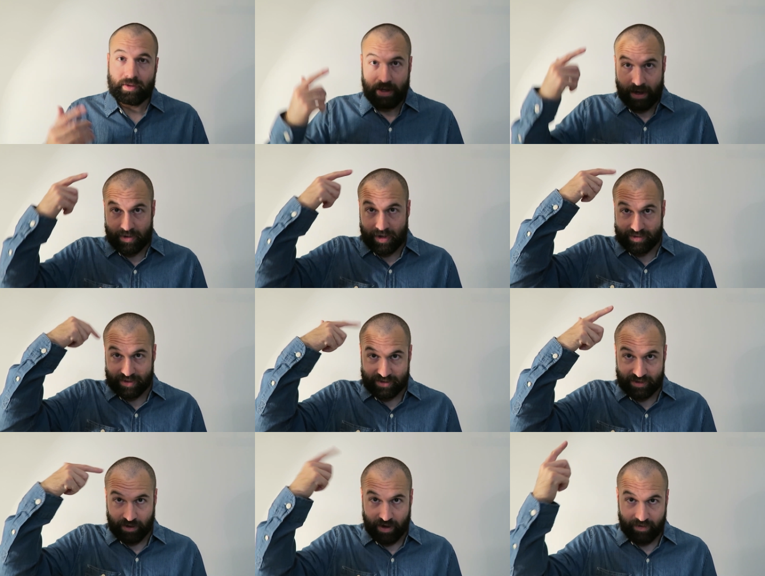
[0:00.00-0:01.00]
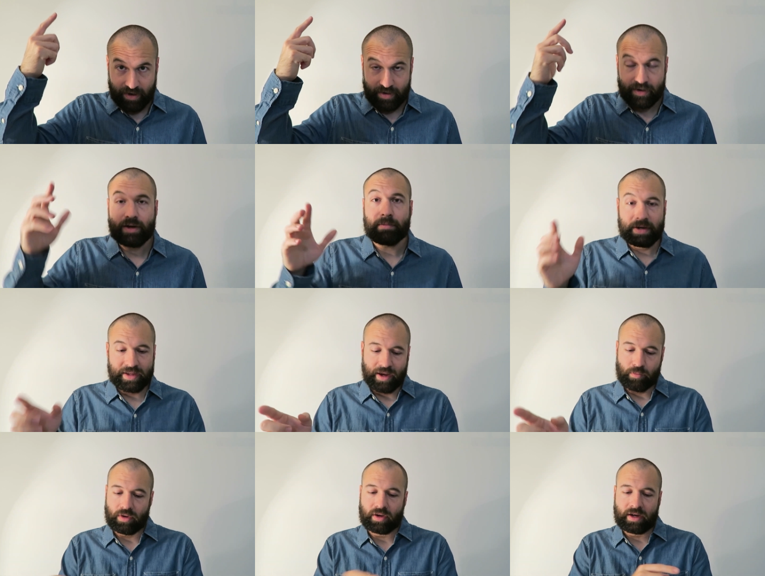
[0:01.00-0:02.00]
And yes, I still have hair, but
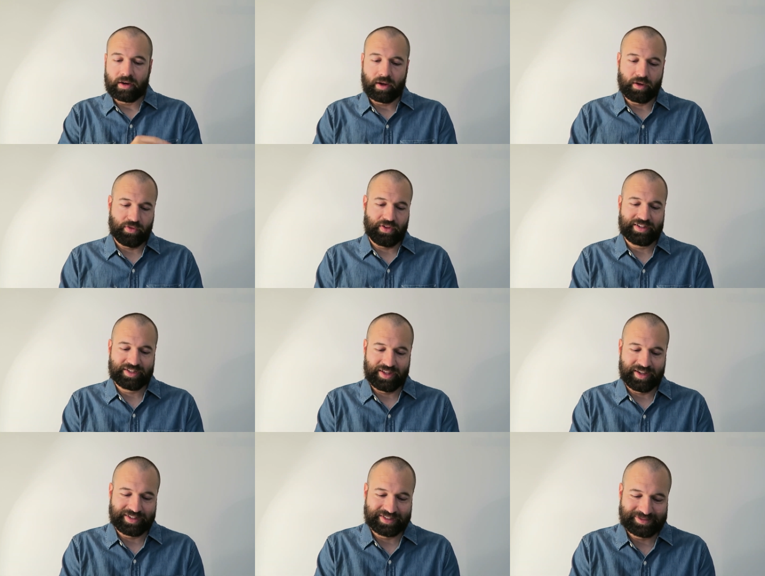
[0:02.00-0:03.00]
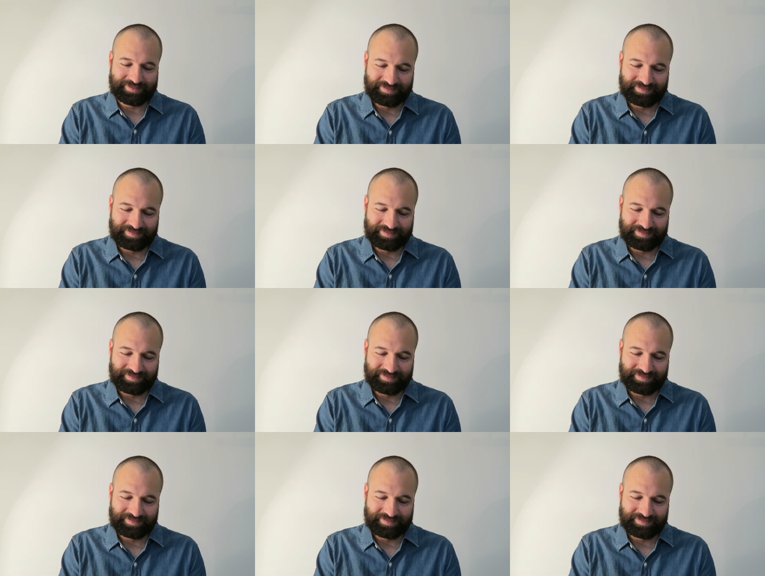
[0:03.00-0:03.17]
again, we're looking at all these things.